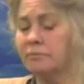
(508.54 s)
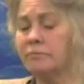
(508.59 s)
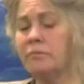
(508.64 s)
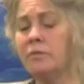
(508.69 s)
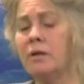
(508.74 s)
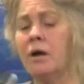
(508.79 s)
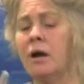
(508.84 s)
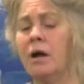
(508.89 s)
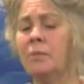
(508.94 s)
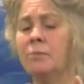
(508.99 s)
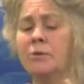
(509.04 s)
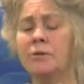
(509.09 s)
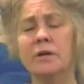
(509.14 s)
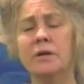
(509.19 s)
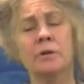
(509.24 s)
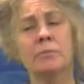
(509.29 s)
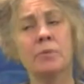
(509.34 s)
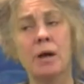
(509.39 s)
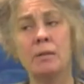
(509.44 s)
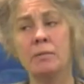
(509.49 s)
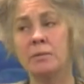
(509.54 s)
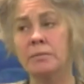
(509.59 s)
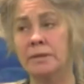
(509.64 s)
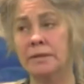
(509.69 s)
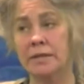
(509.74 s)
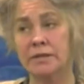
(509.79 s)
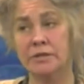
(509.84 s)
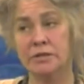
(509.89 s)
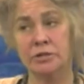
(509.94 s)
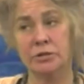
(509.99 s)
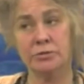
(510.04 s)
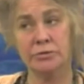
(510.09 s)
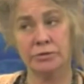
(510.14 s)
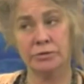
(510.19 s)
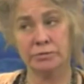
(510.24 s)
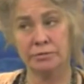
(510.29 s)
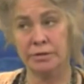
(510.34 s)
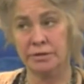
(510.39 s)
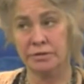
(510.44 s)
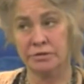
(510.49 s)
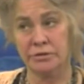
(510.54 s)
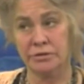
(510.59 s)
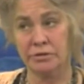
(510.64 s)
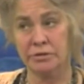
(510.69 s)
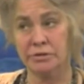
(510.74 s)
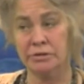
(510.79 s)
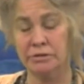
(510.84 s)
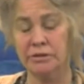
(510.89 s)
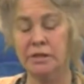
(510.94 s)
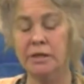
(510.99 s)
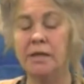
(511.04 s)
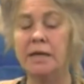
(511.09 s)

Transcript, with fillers: um, when they were probably like two or three years old,